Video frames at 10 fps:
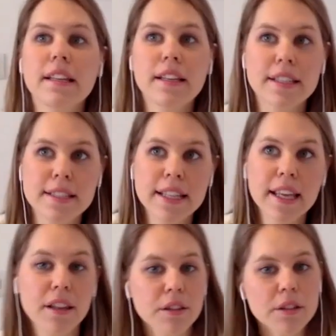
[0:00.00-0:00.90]
is the
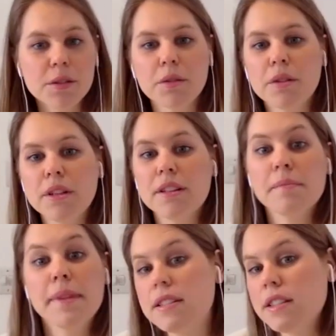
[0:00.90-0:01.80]
ethos or the, the
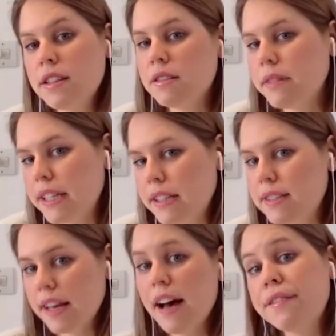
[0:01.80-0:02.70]
messaging that we
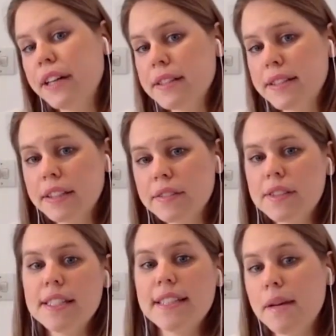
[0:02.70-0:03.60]
set out for
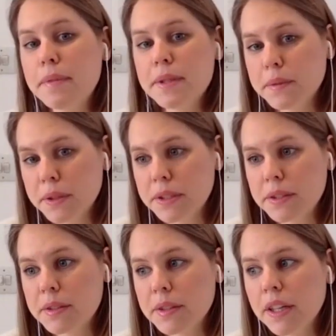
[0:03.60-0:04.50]
ourselves the same as it
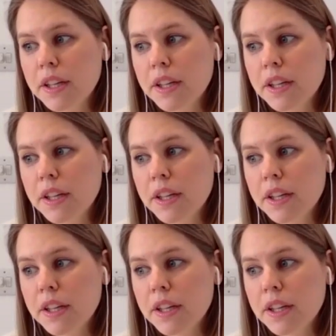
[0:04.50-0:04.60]
was,